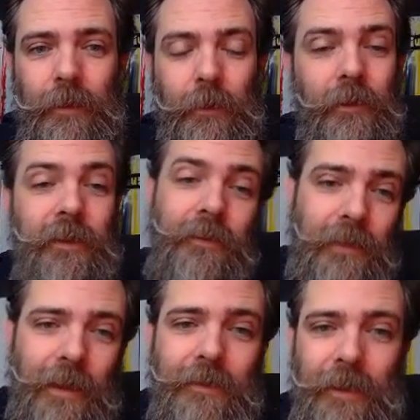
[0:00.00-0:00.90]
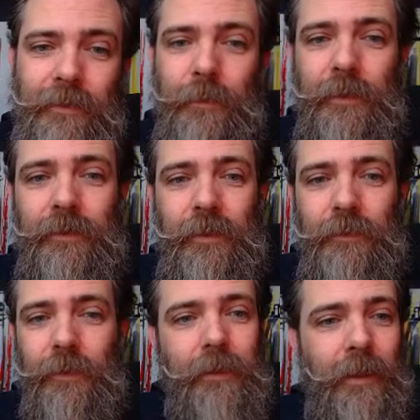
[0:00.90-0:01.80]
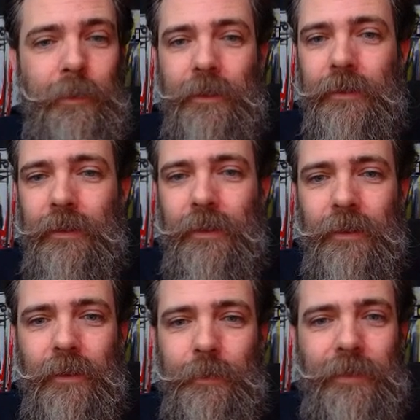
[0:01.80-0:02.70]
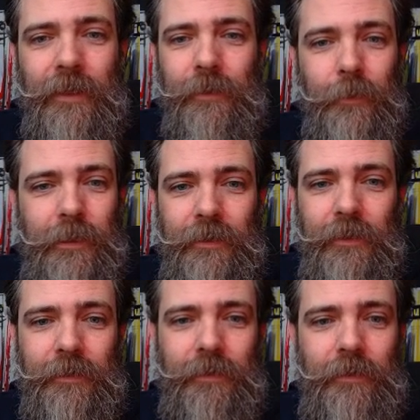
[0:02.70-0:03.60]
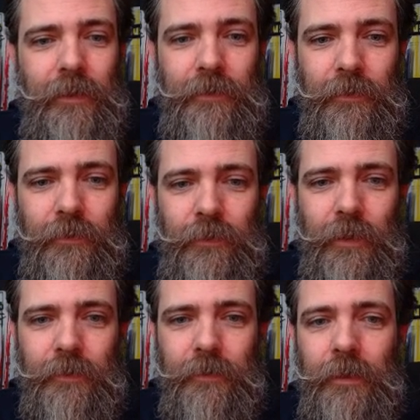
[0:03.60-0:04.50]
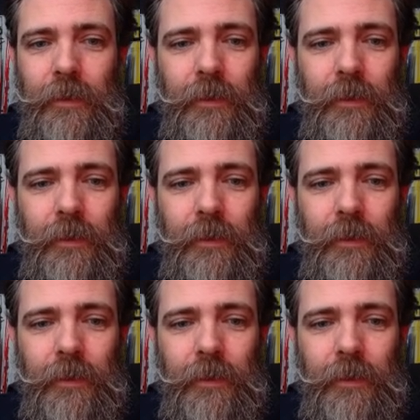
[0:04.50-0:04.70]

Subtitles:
or at least contact him and see if he'll allow me to come take a look at this, because this is just